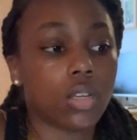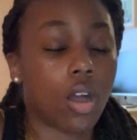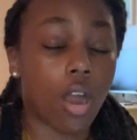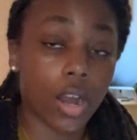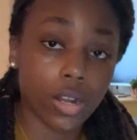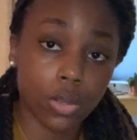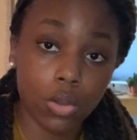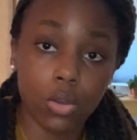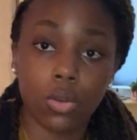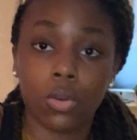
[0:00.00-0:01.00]

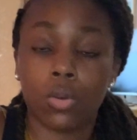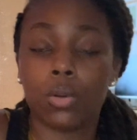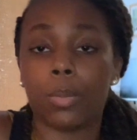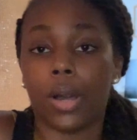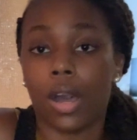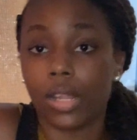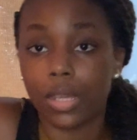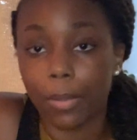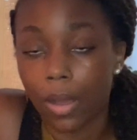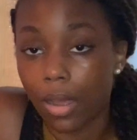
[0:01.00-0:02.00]
article,
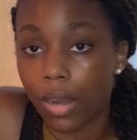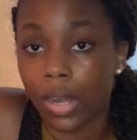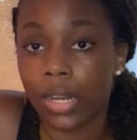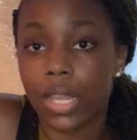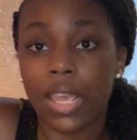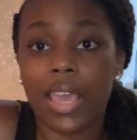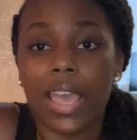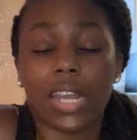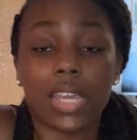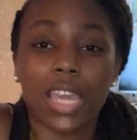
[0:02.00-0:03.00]
Polybark,
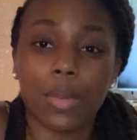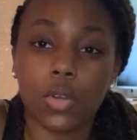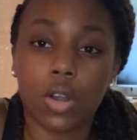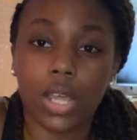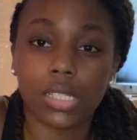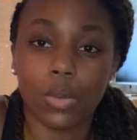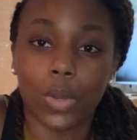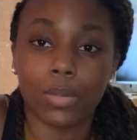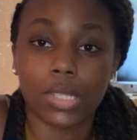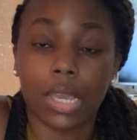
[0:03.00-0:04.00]
and I came across a
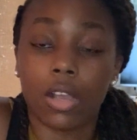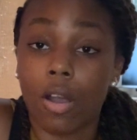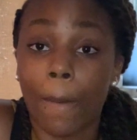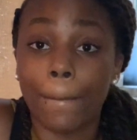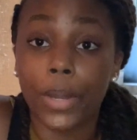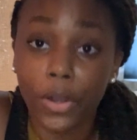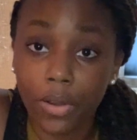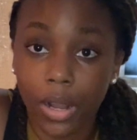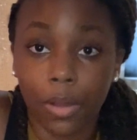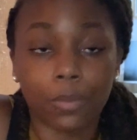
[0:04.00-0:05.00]
website called
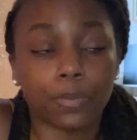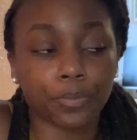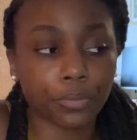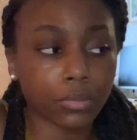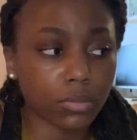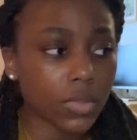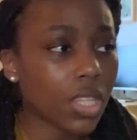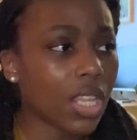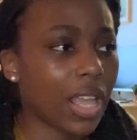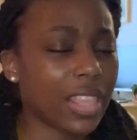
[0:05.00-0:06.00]
Burrow.
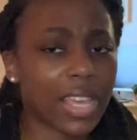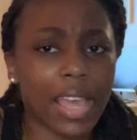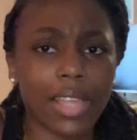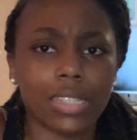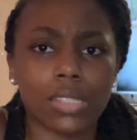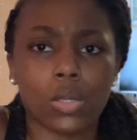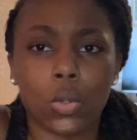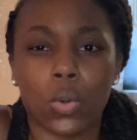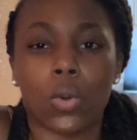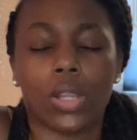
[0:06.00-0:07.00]
And they had this
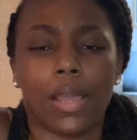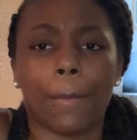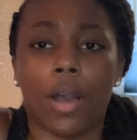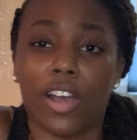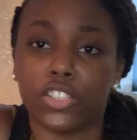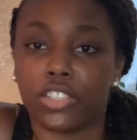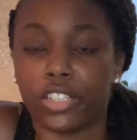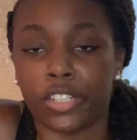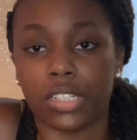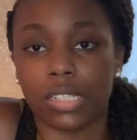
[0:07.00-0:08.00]
cool like
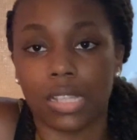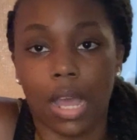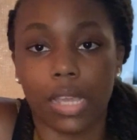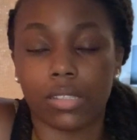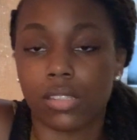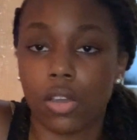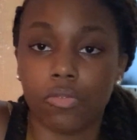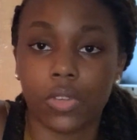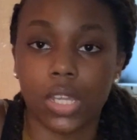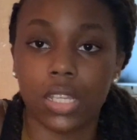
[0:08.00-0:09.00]
modular design
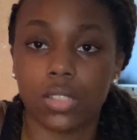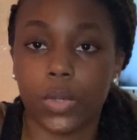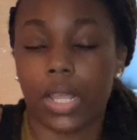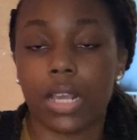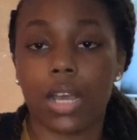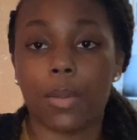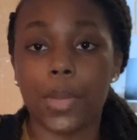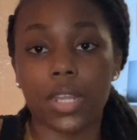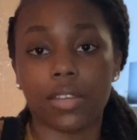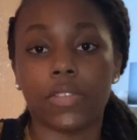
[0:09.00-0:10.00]
sofas where they come
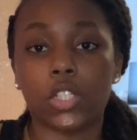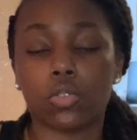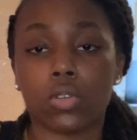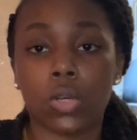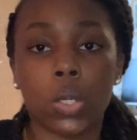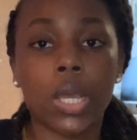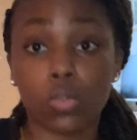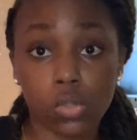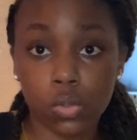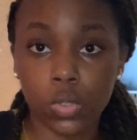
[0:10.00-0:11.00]
individual.
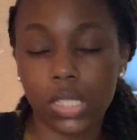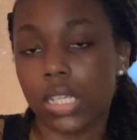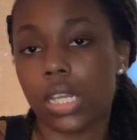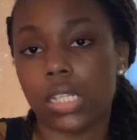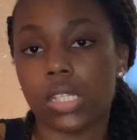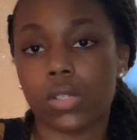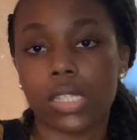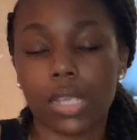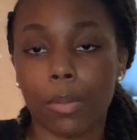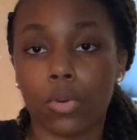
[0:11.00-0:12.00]
No tools needed to
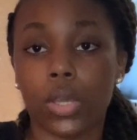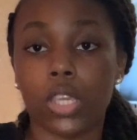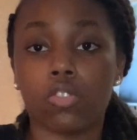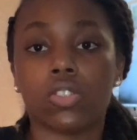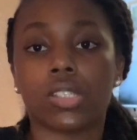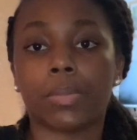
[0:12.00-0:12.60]
assemble, and you just